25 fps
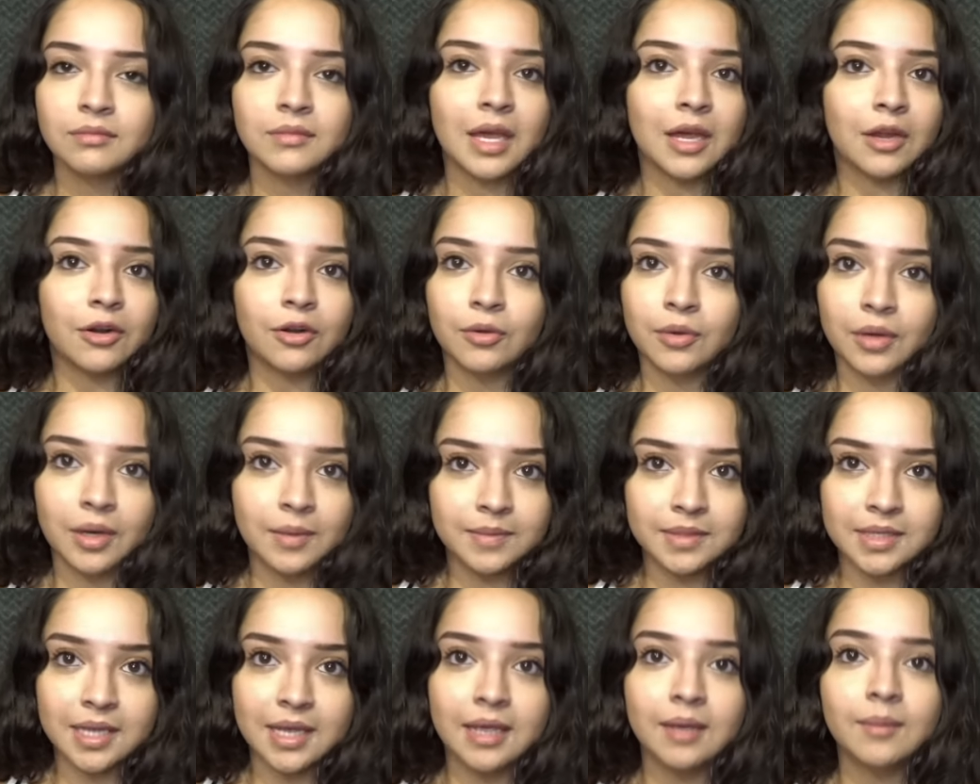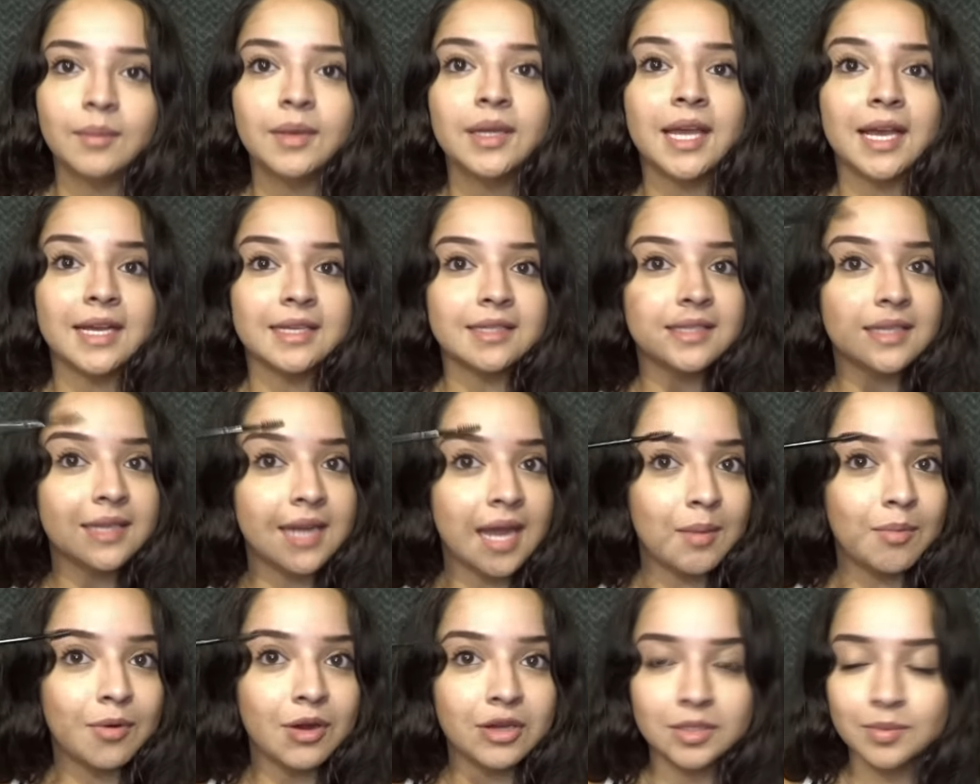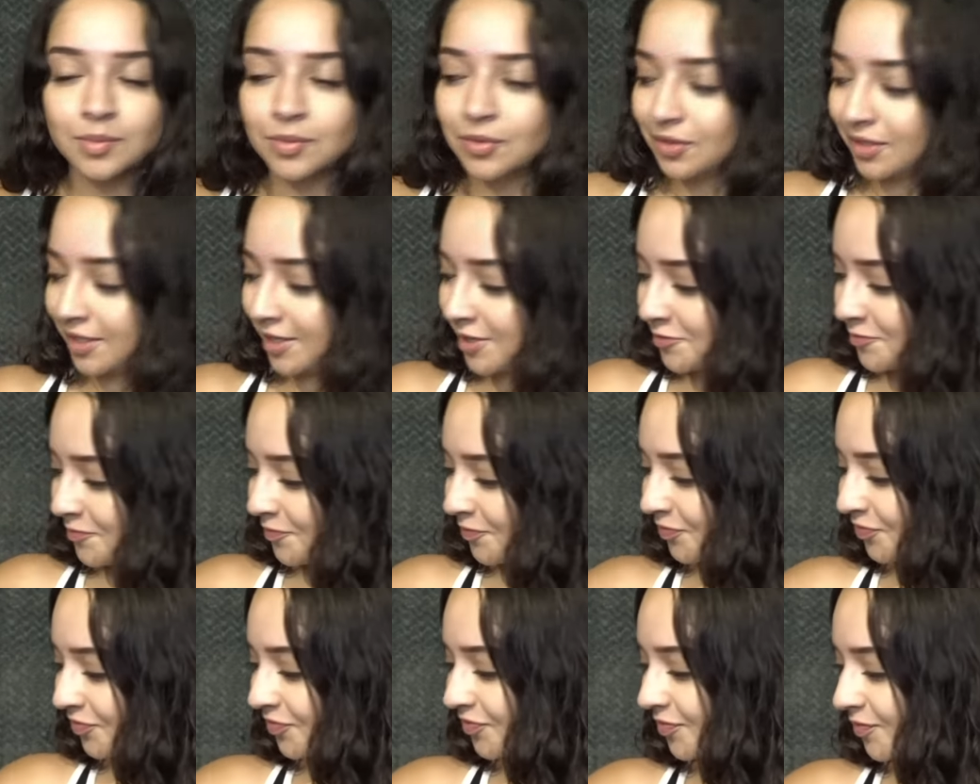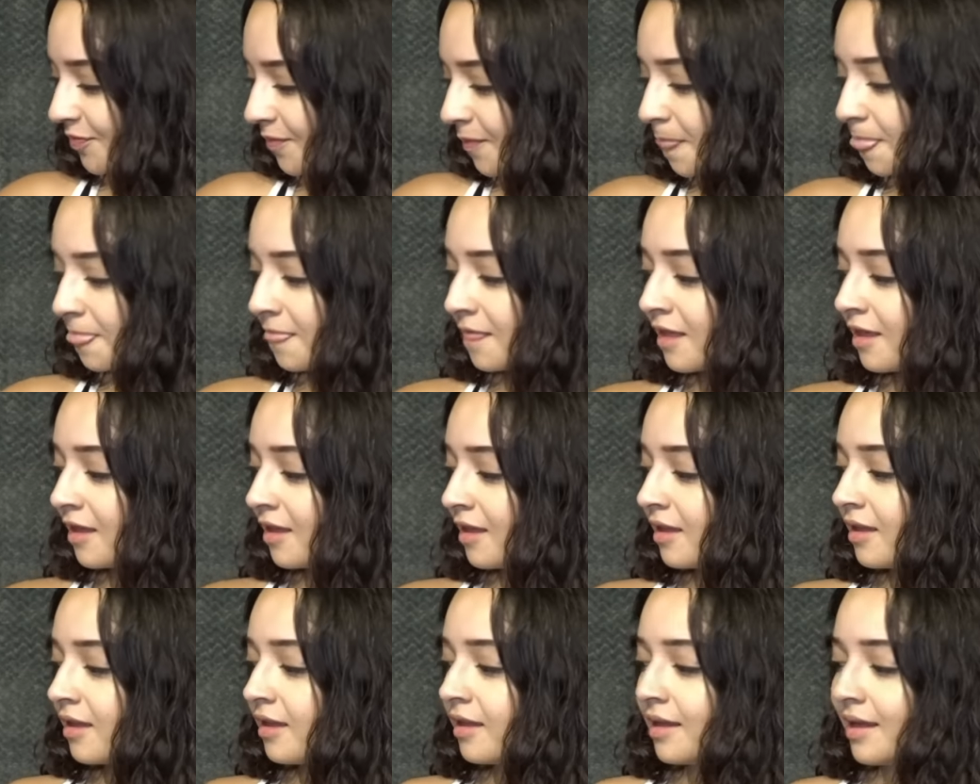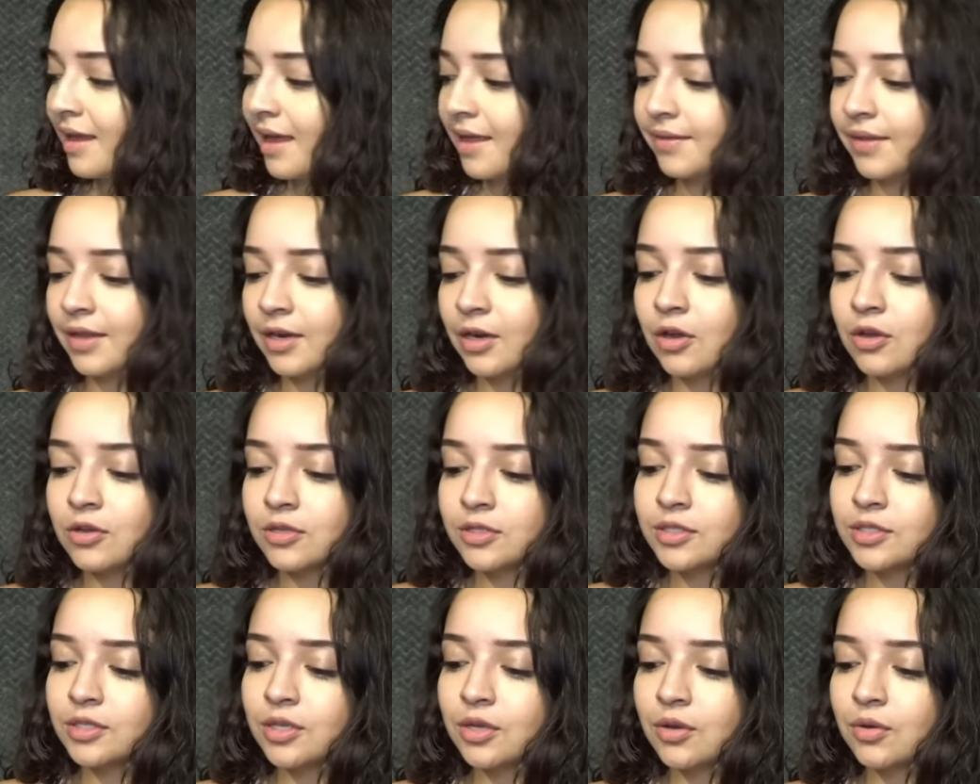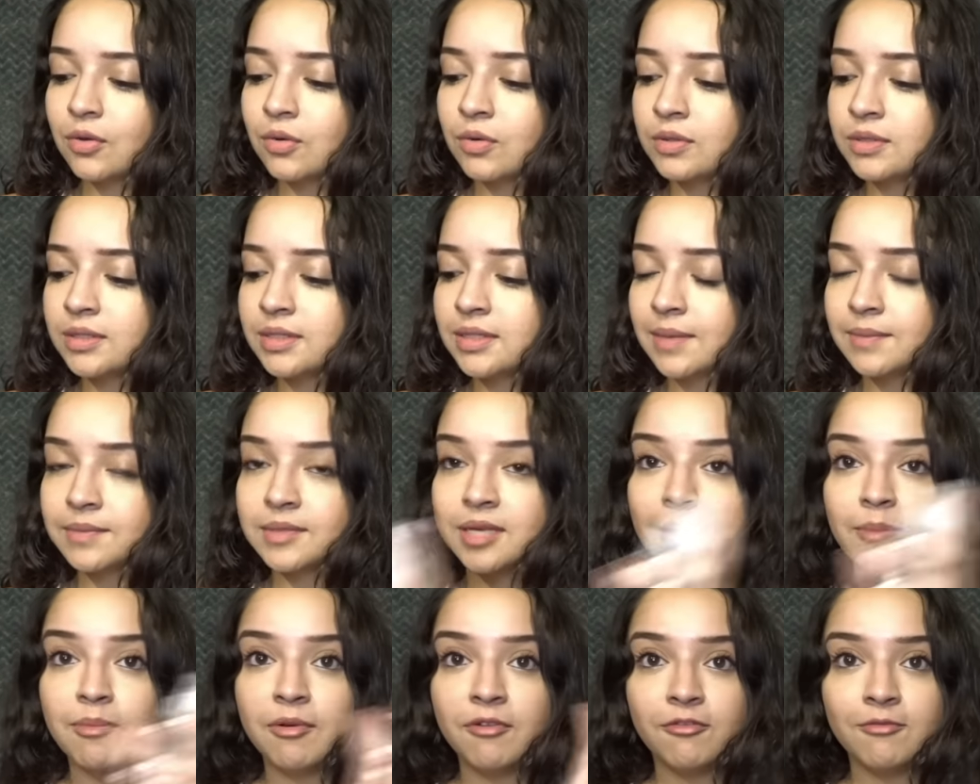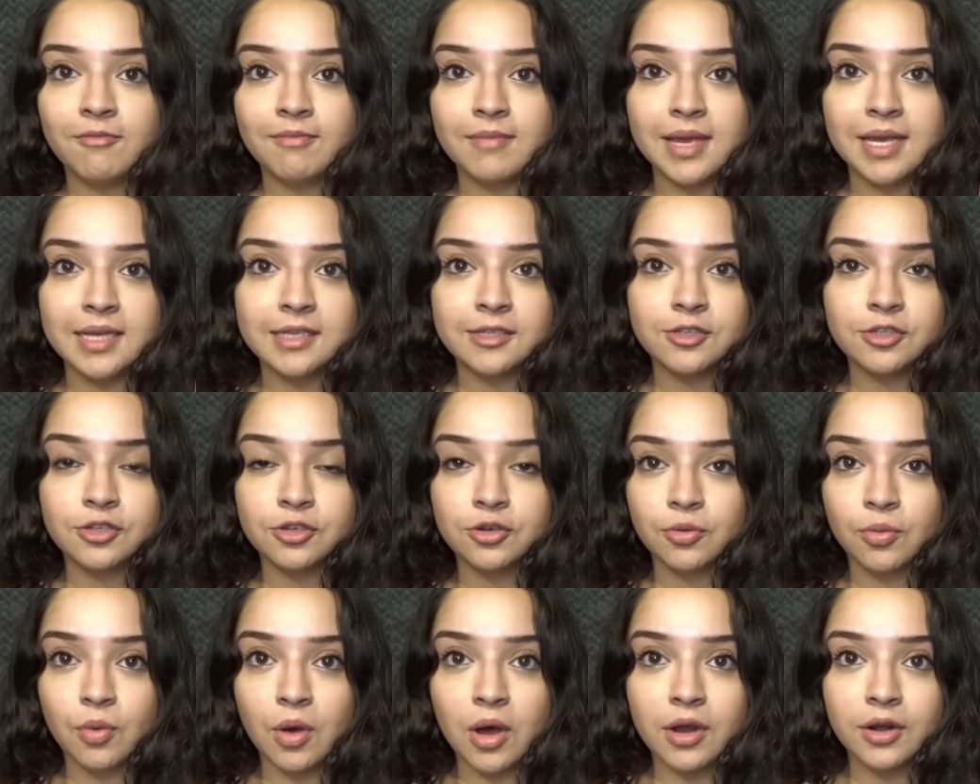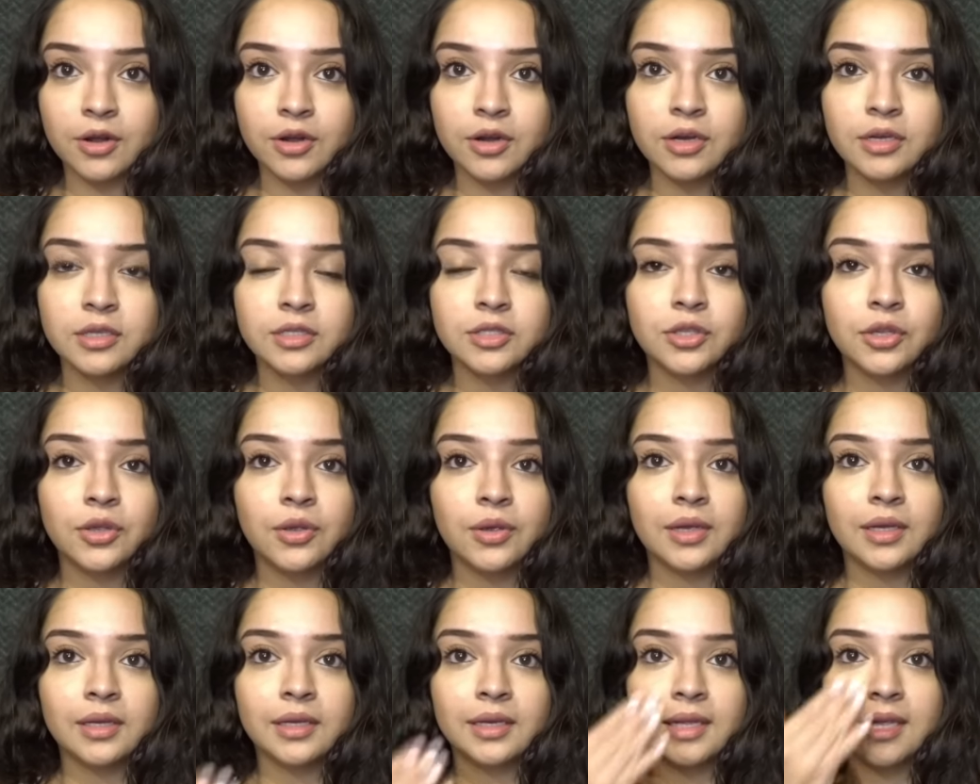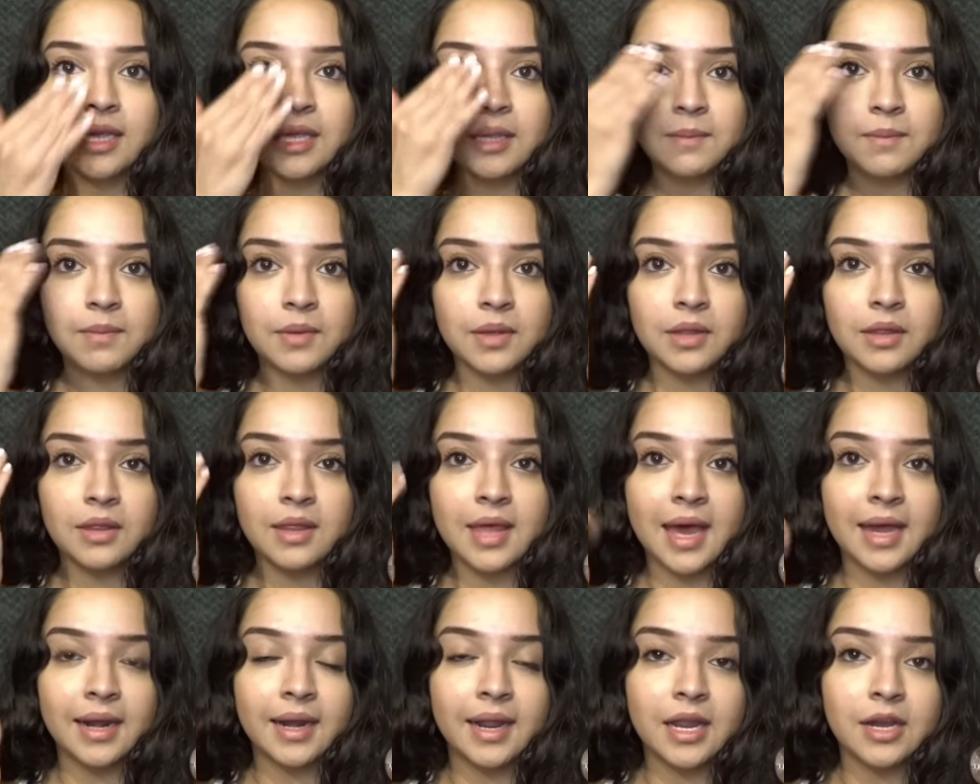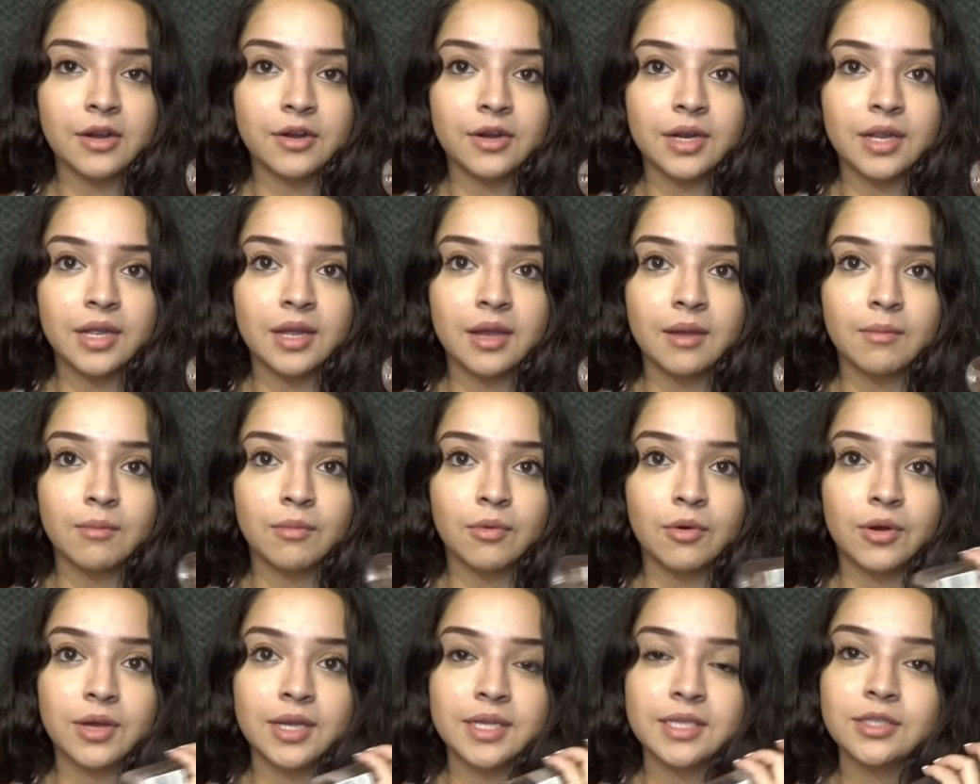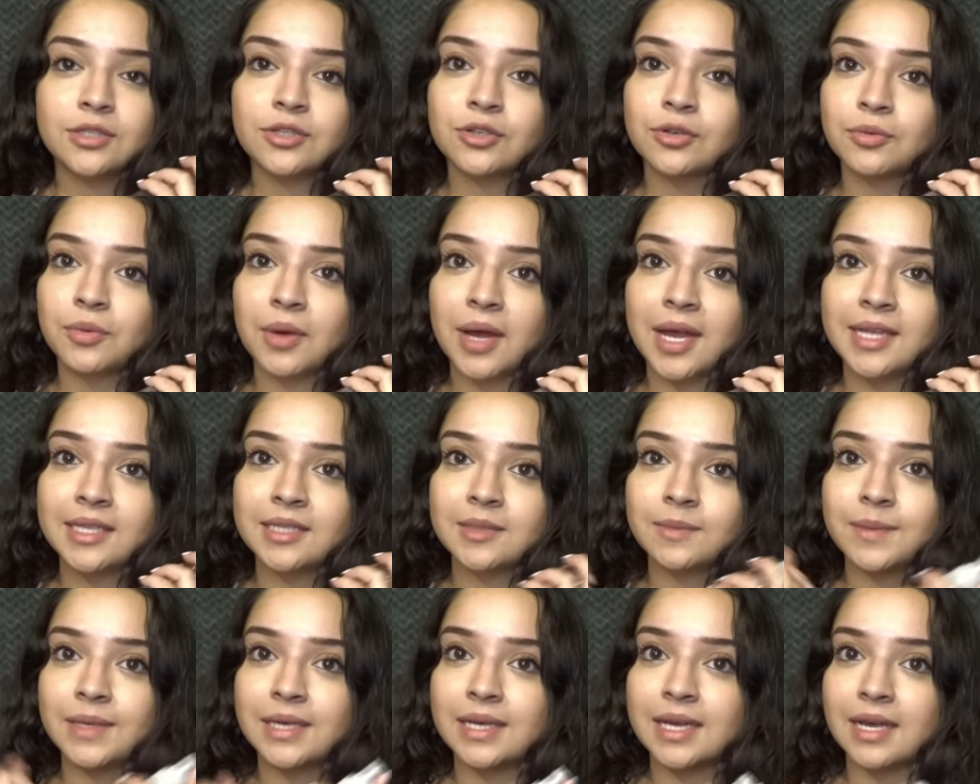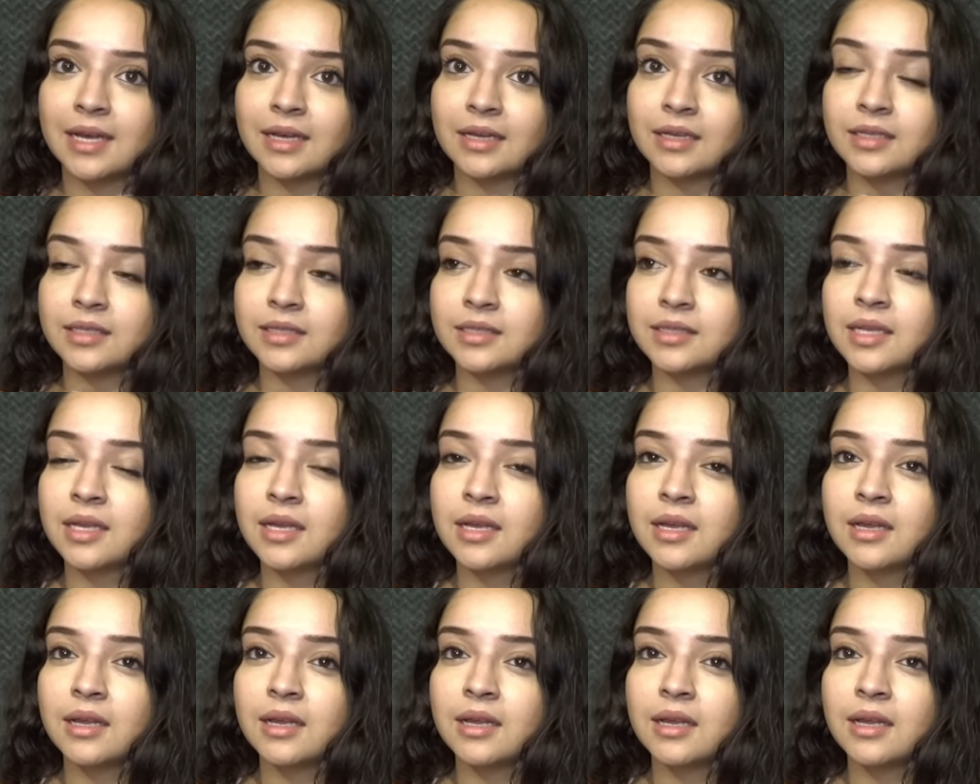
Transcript: I don't know what I'm saying, but yes, an eyebrow spoolie. And then also some type of mist or water so you can keep that area moist or wet, because